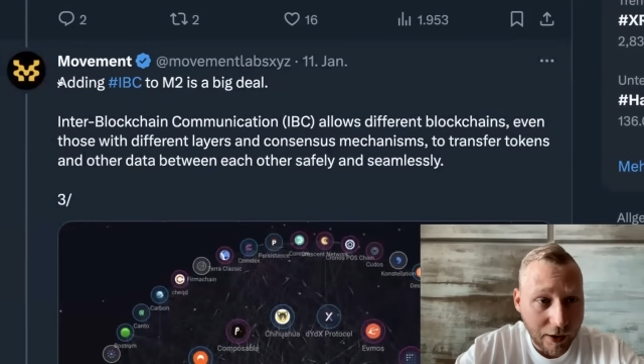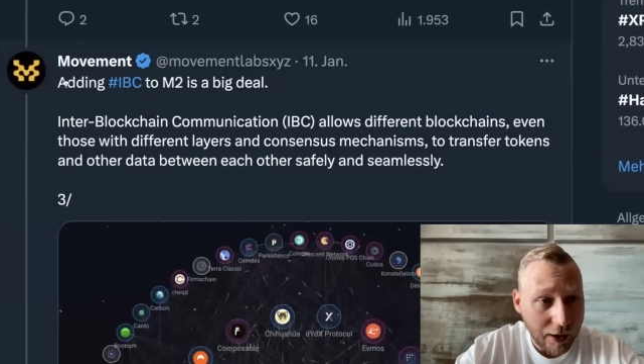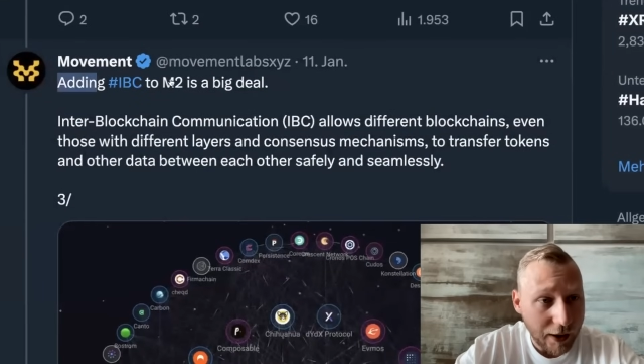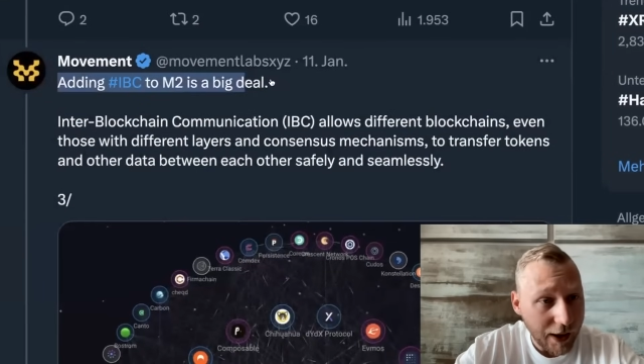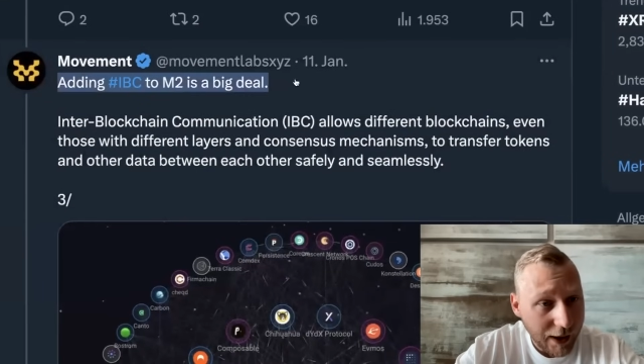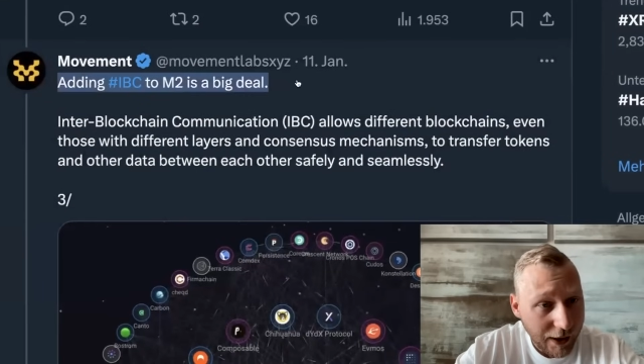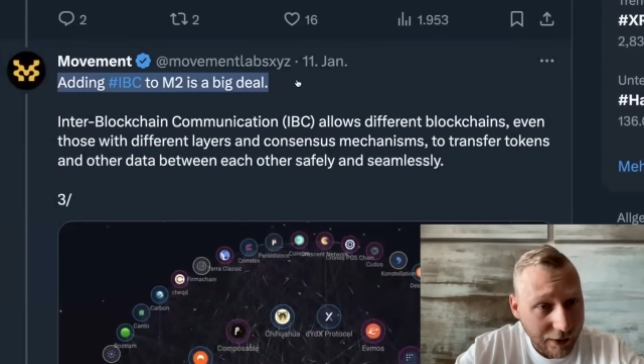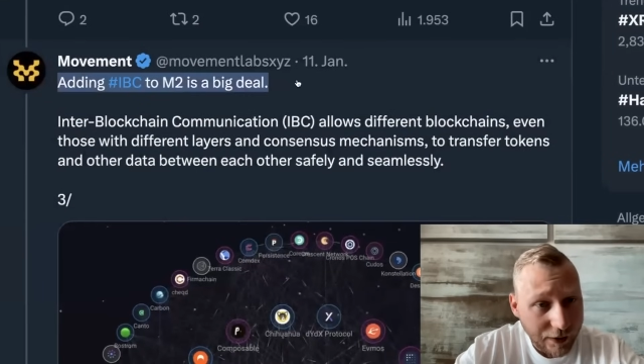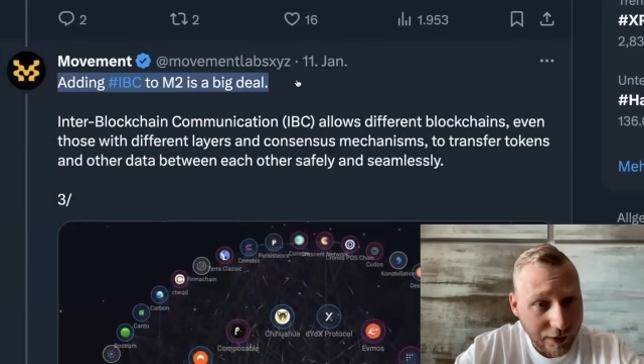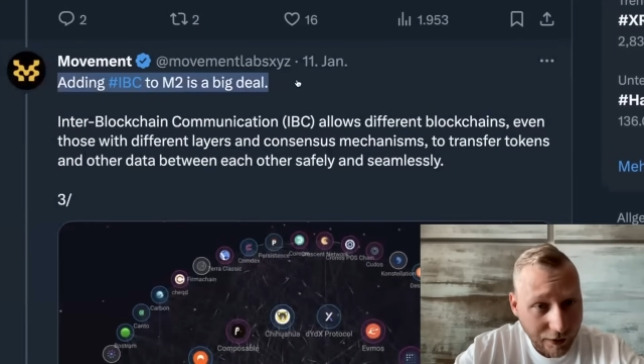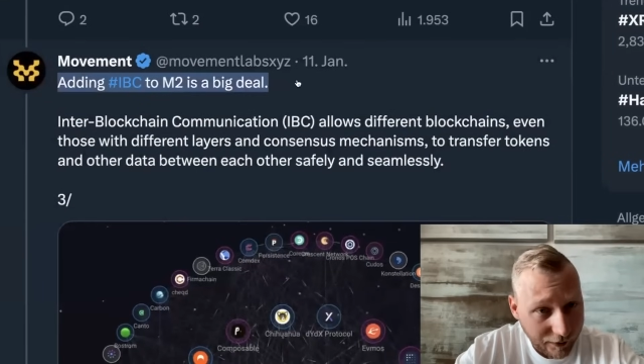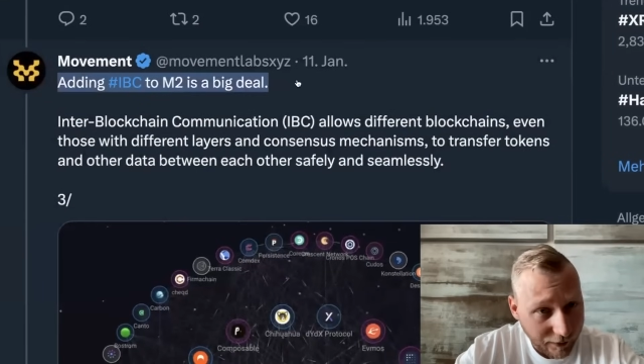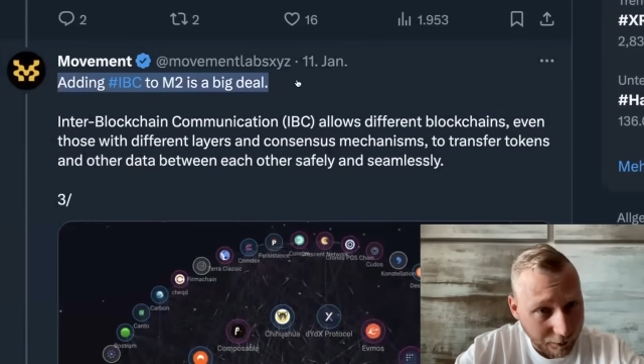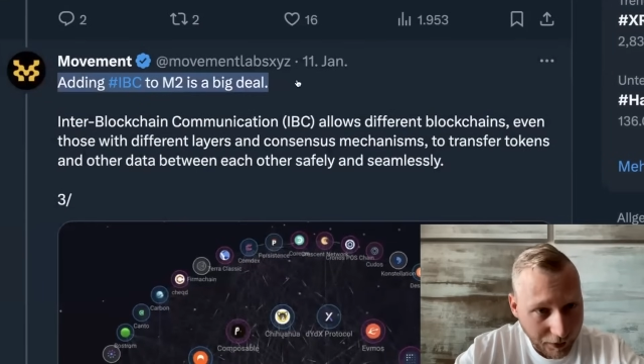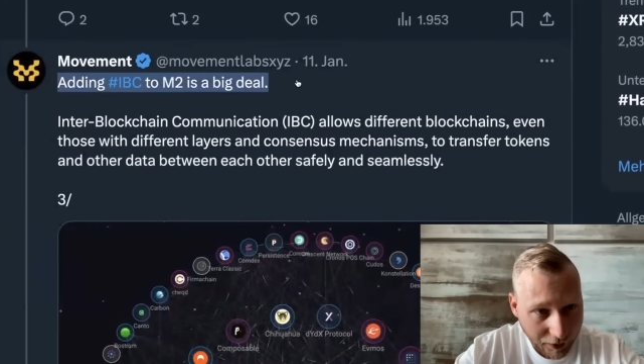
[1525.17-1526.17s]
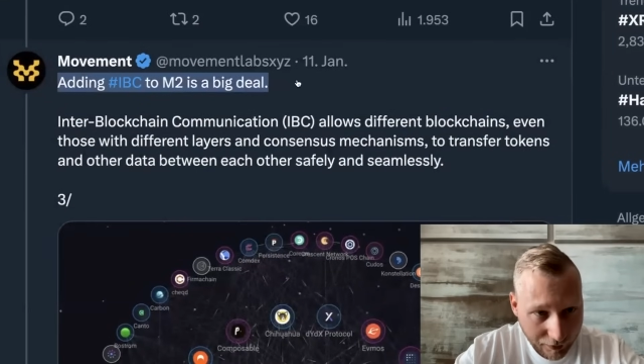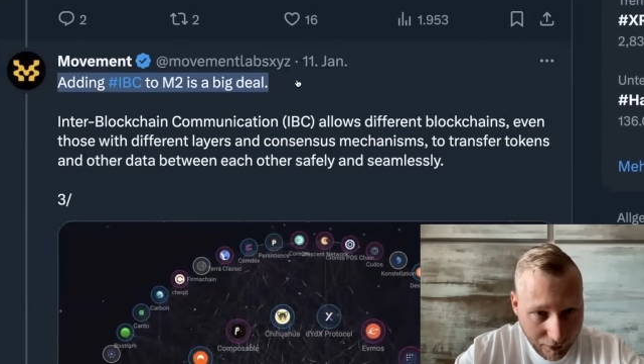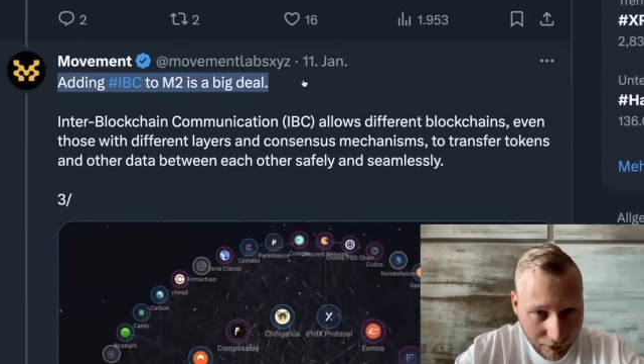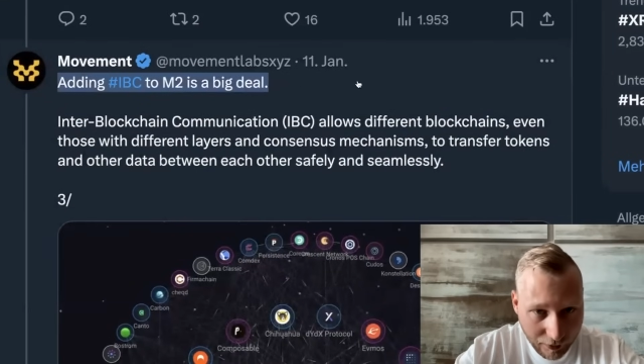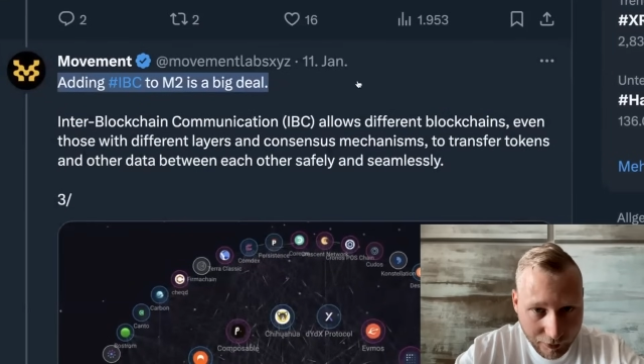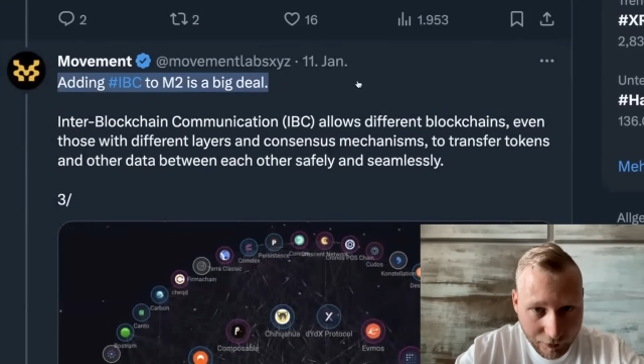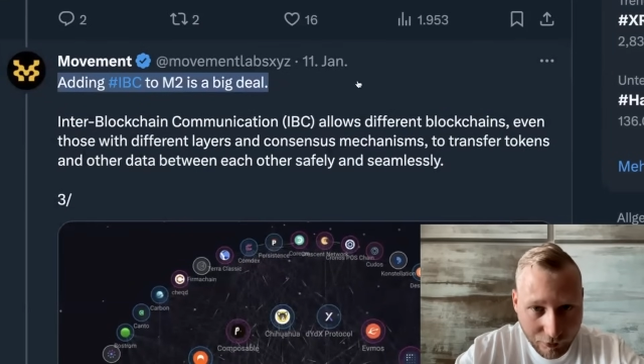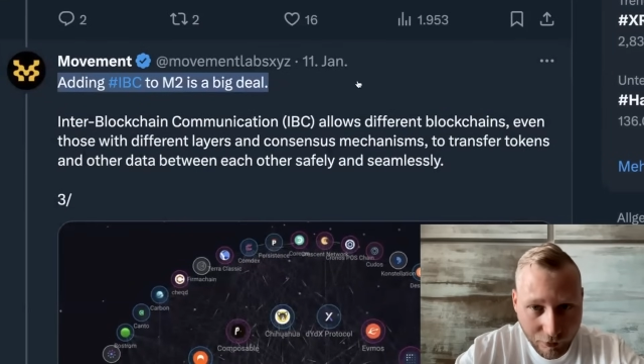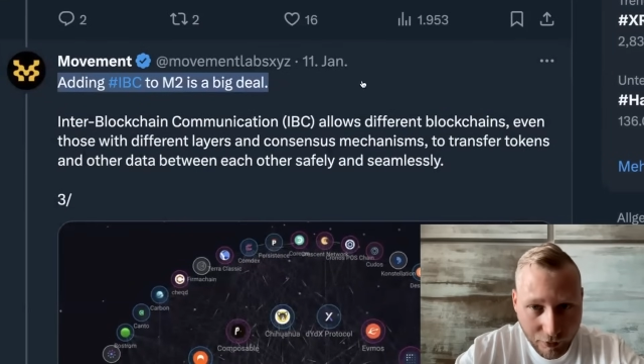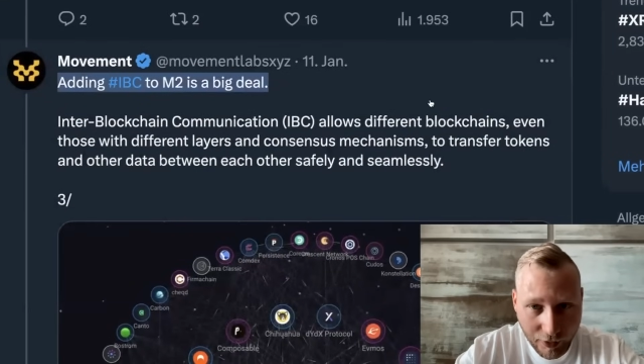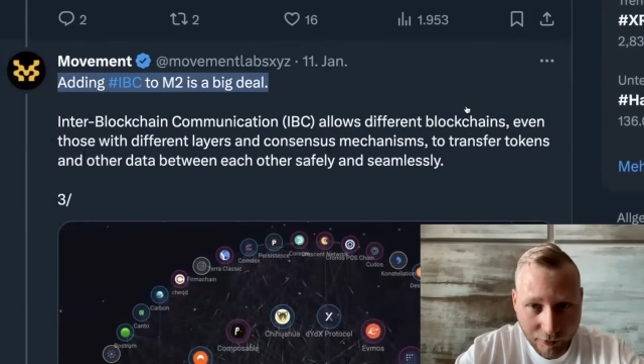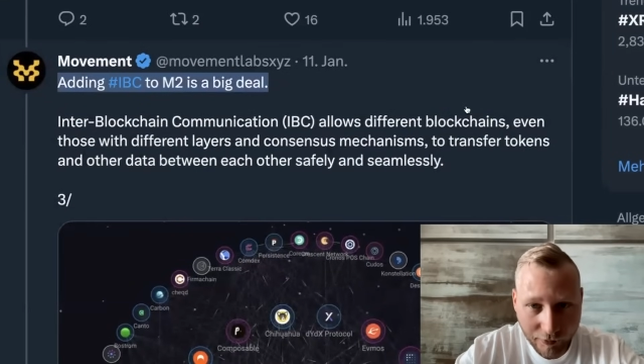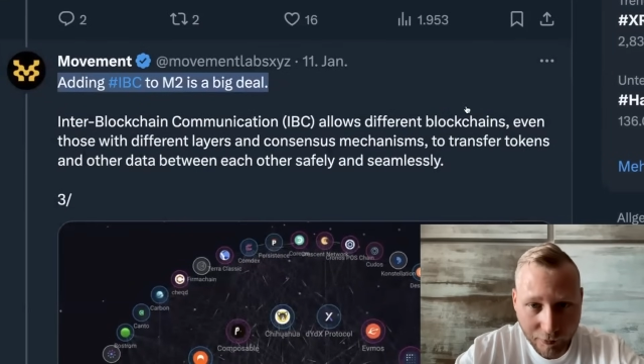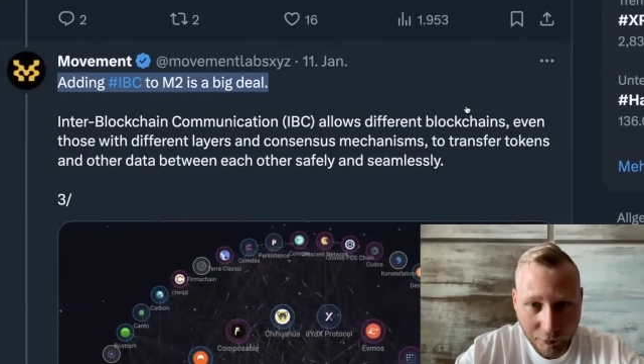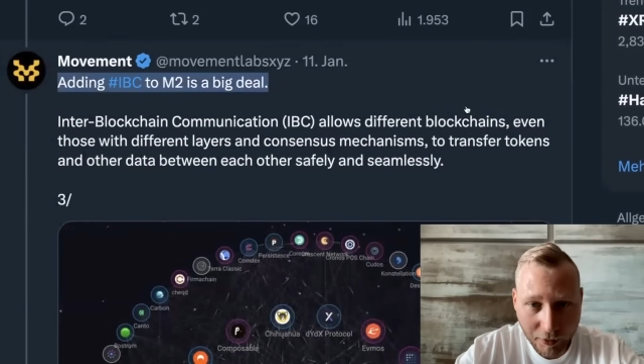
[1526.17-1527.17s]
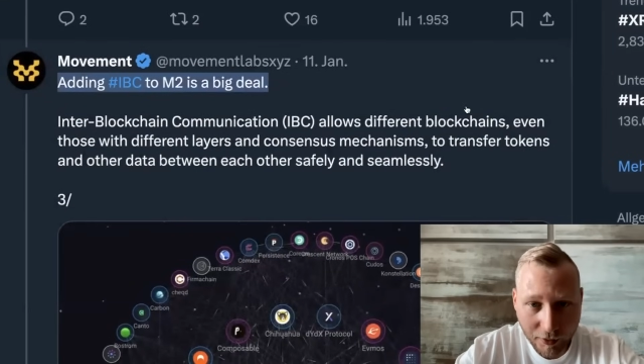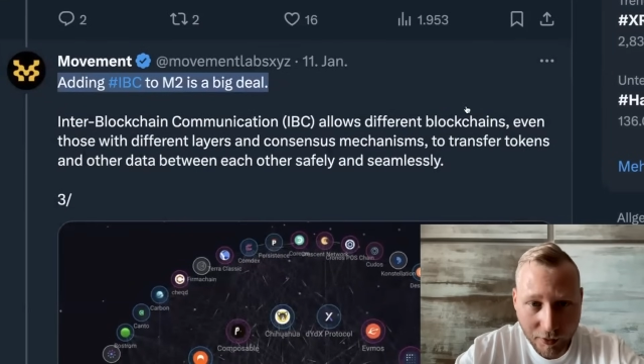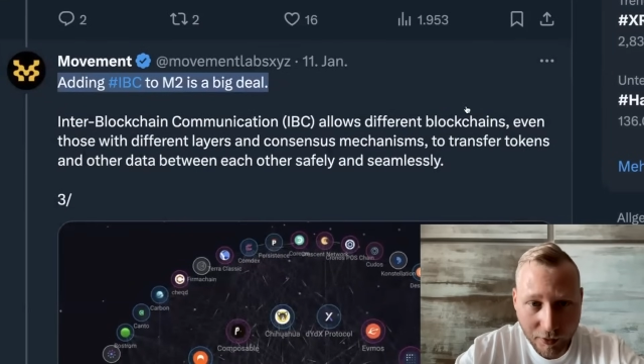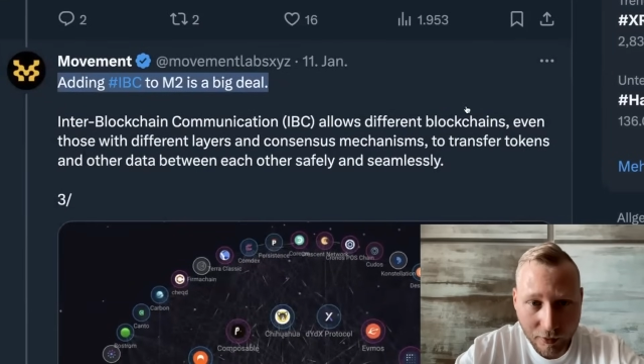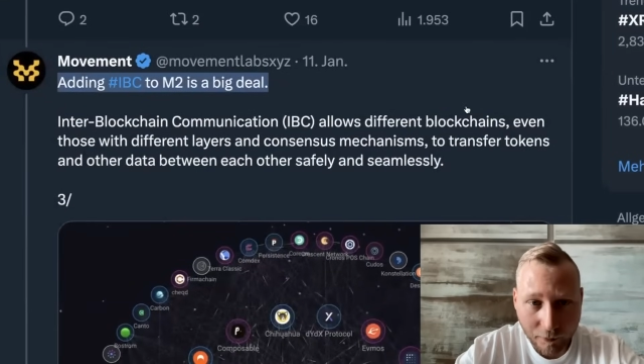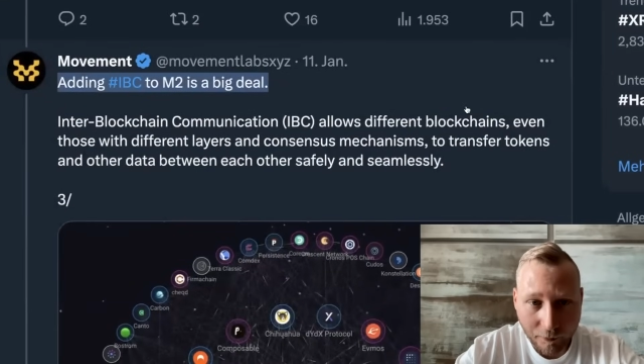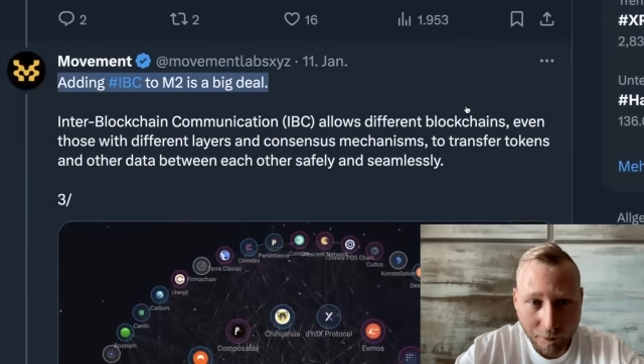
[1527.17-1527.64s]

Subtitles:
And it is a big deal. It truly is a big deal.